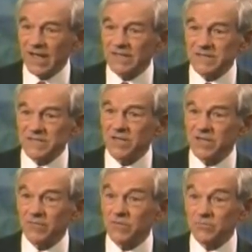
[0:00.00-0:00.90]
I just
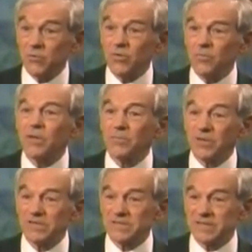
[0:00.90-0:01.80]
thought that was more
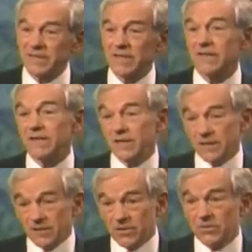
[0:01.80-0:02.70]
publicity, and
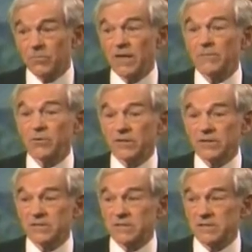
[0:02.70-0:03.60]
you know, the Bible
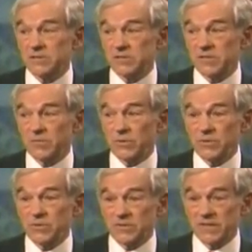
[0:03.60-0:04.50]
does teach us that
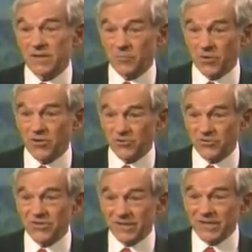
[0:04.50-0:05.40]
we should say our
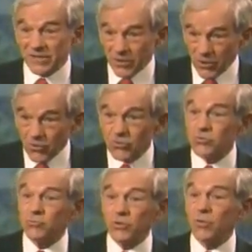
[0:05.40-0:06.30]
prayers in a
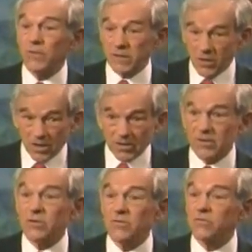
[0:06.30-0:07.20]
closed room and not
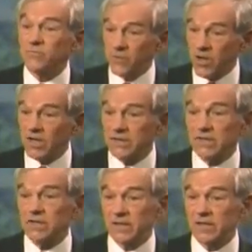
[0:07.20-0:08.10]

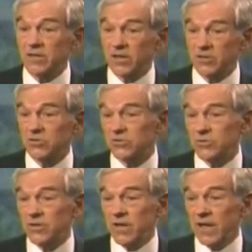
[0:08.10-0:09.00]
flaunt it, and not
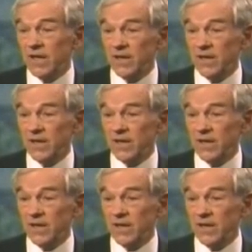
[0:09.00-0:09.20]
to